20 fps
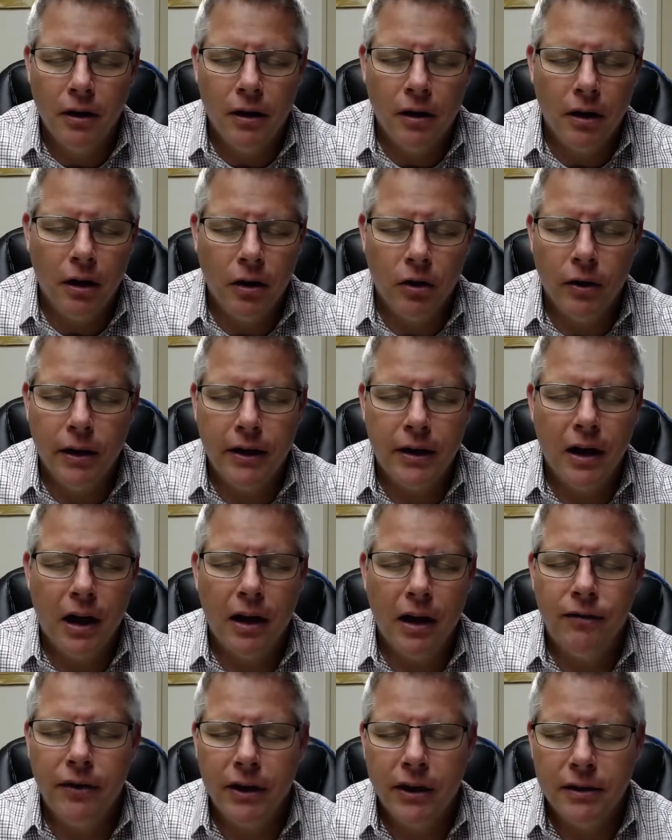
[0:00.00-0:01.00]
a great
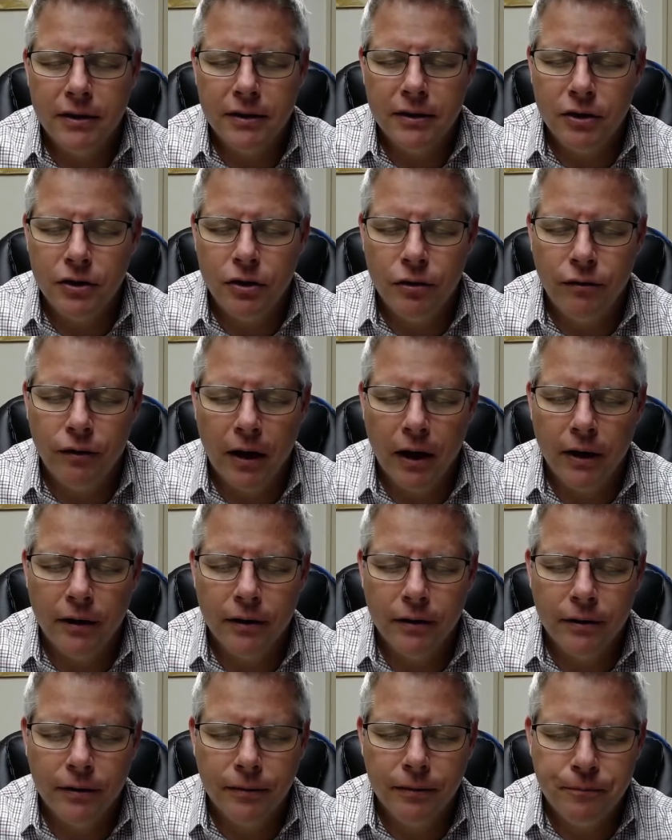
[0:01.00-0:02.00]
confidence in you,
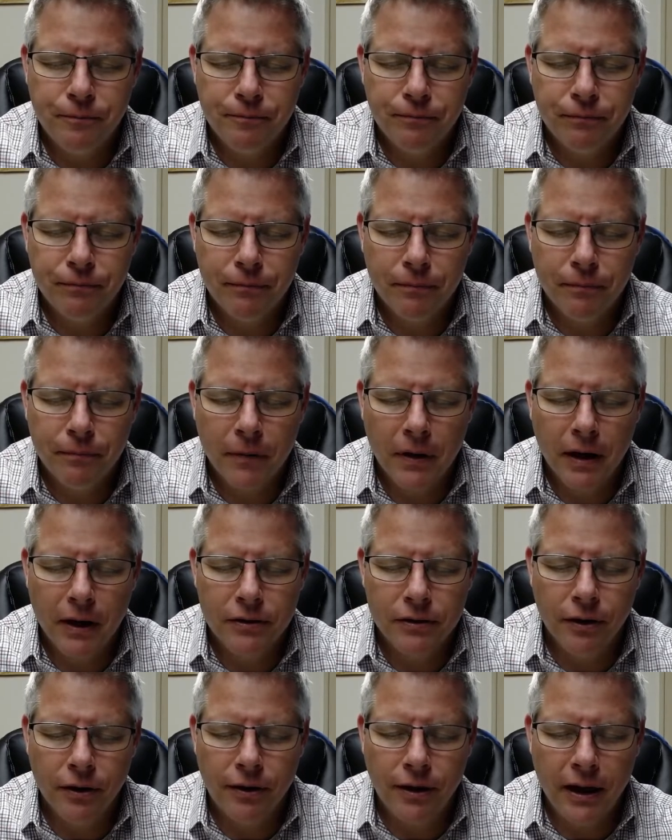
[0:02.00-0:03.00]
Father. And
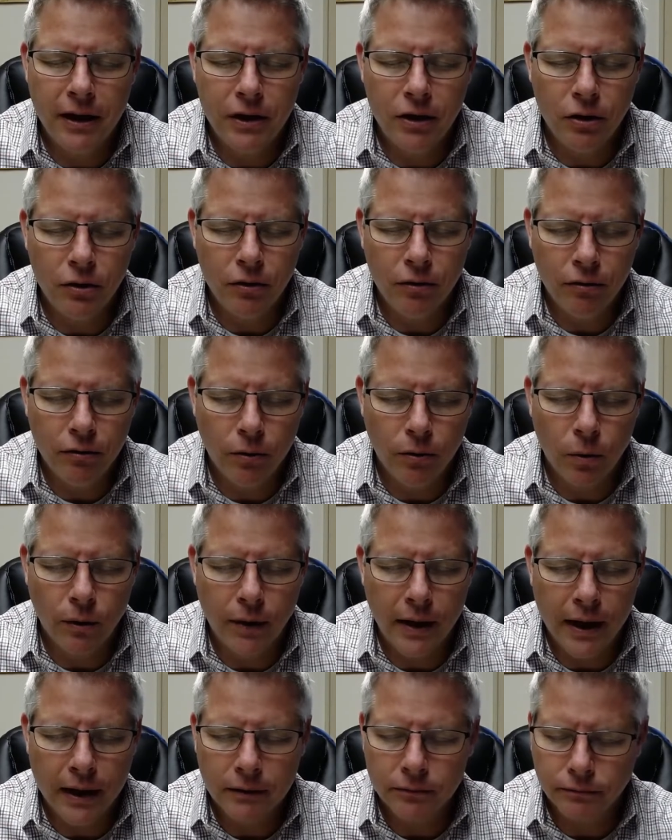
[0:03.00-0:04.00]
so thank you for
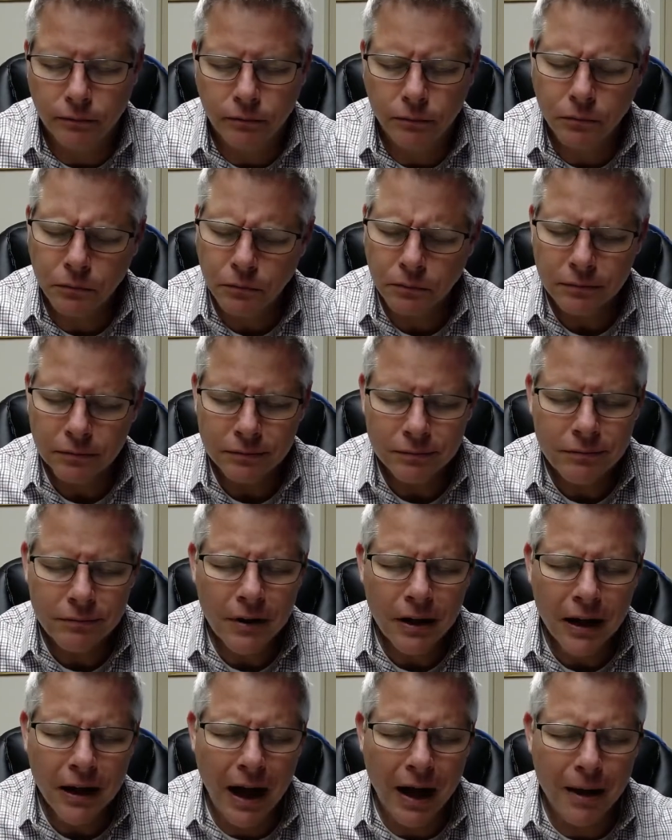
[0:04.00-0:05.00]
that.
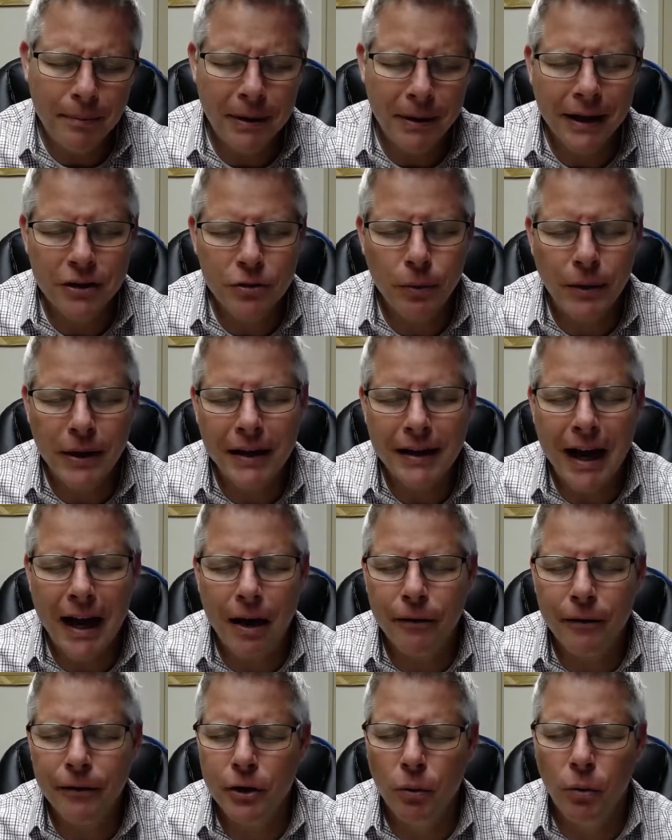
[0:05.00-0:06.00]
But as we
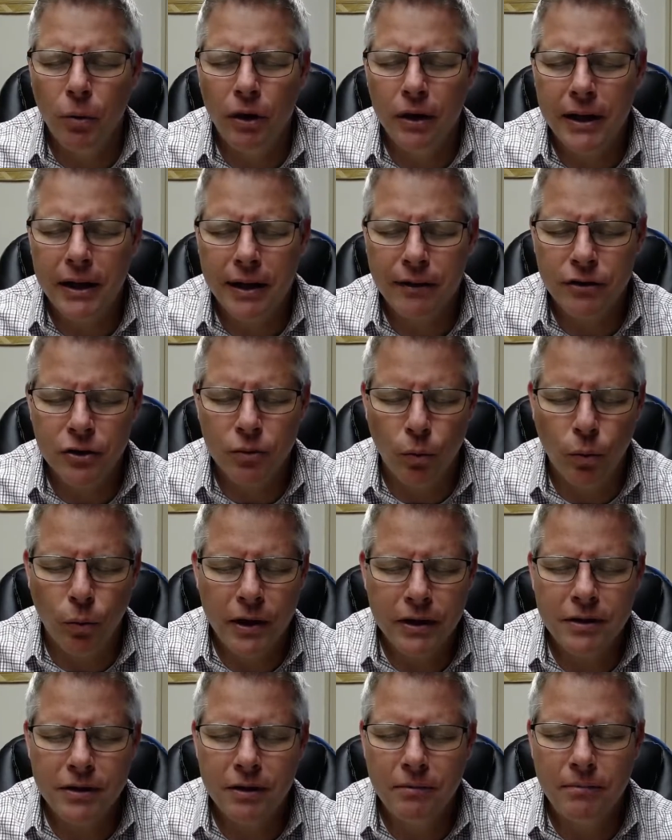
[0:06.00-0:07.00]
encounter your word, give us
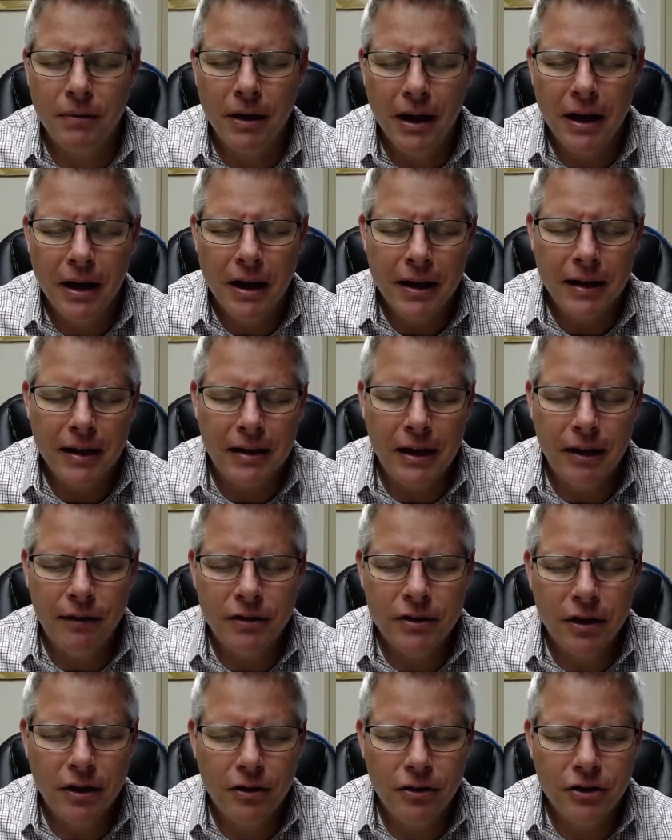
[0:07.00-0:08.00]
wisdom, give
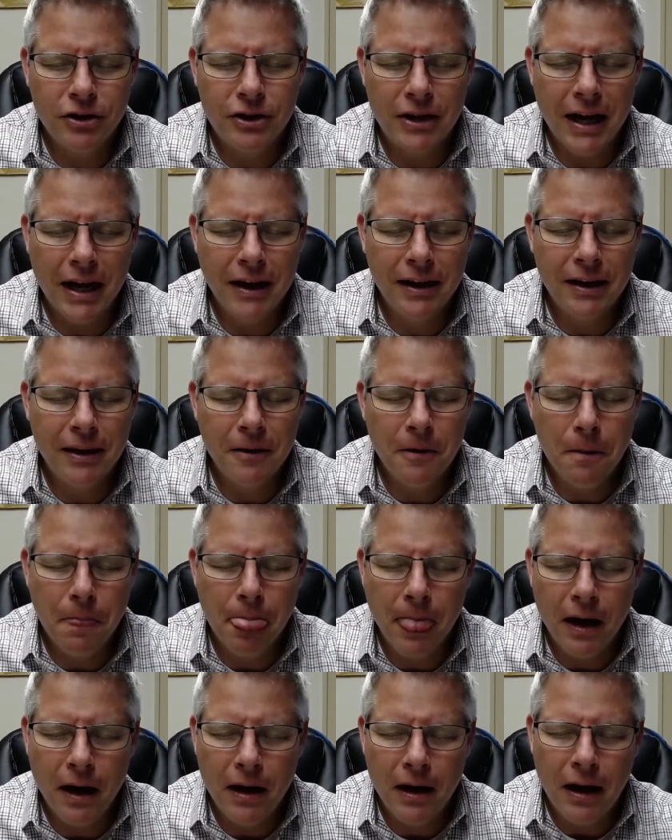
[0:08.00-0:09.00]
us understanding,
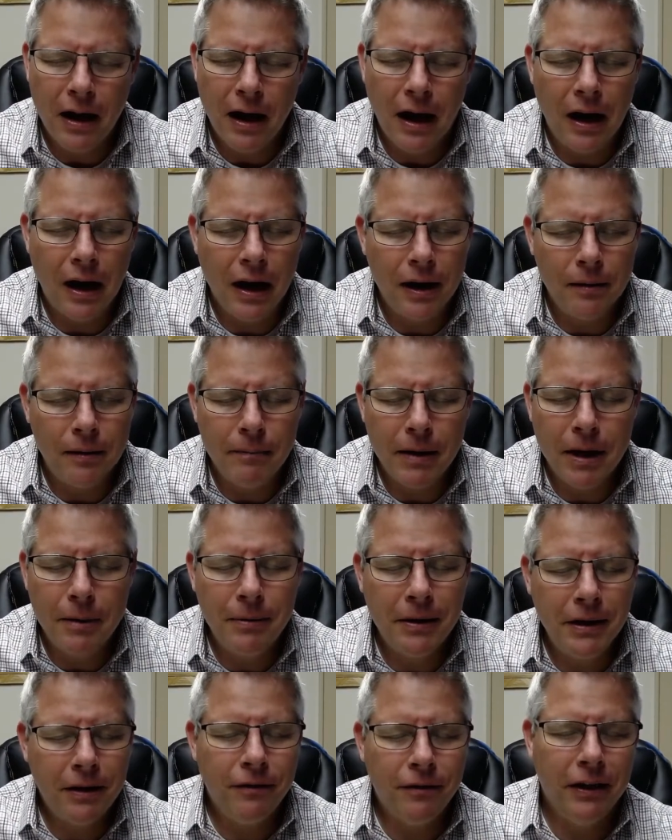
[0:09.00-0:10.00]
maybe
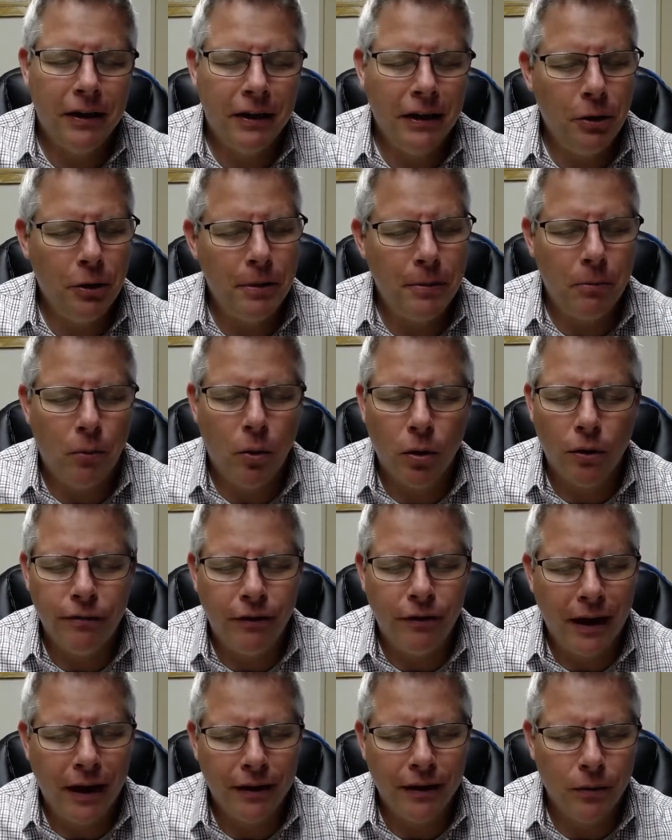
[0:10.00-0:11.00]
even a little bit more,
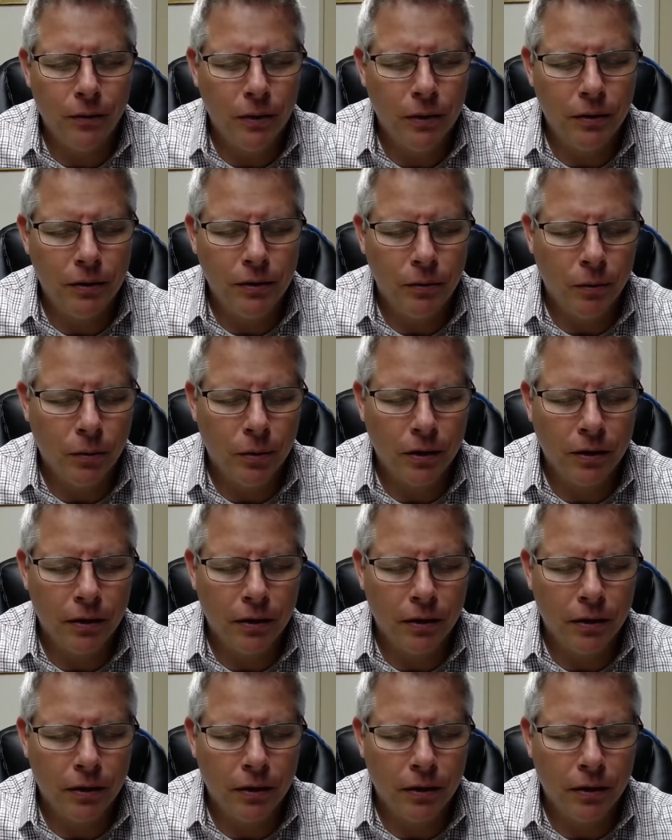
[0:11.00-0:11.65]
Father, when we're